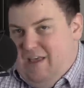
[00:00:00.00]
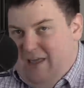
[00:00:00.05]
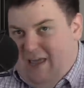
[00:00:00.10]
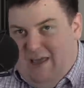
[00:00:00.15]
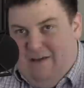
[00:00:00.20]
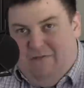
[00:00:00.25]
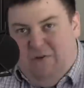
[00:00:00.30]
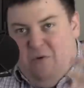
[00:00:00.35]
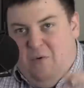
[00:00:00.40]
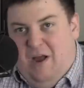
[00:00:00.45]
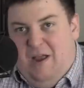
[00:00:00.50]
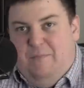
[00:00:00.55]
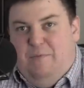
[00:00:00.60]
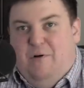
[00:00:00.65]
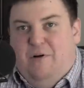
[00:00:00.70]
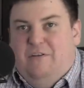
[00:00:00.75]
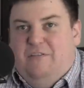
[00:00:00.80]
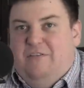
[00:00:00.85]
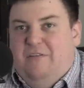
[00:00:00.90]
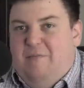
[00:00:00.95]
if a white
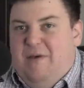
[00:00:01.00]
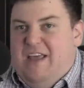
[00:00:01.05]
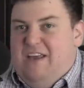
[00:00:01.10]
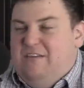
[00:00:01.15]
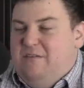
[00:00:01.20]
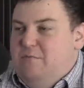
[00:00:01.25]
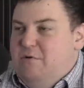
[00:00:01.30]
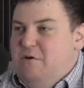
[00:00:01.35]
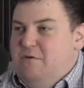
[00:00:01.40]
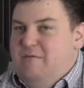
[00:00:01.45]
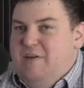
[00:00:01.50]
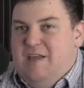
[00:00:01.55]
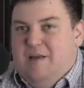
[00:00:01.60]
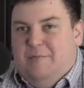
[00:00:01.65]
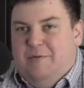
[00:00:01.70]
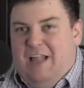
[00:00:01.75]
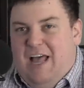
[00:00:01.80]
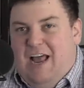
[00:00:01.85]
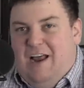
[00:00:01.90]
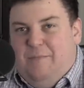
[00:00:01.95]
person makes a movie, a
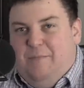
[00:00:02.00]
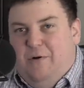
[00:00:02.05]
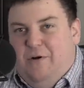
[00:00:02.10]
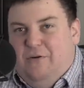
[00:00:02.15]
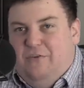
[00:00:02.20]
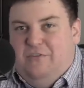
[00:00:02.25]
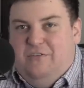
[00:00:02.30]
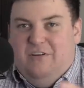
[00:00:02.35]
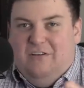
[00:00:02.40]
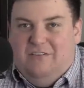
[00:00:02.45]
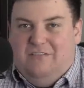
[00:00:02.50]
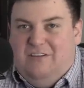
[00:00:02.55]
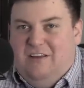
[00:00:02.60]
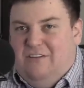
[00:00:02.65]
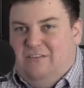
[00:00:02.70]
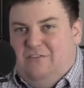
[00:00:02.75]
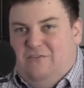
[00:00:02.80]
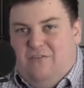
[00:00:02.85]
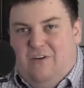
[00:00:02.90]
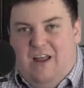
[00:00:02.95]
black person, a
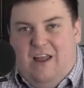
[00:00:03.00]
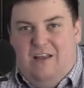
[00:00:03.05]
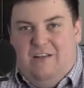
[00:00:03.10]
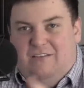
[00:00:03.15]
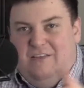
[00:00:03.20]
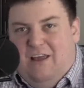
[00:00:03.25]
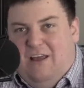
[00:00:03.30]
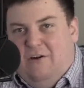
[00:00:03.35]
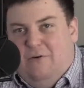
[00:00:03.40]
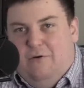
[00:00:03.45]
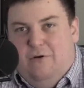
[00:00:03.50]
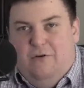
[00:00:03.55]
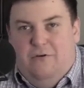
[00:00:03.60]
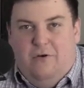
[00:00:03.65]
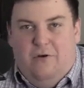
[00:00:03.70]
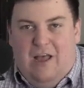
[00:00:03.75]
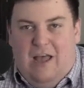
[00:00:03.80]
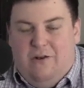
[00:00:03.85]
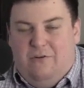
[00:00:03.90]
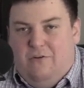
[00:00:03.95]
cis, trans,
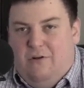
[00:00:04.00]
hetero,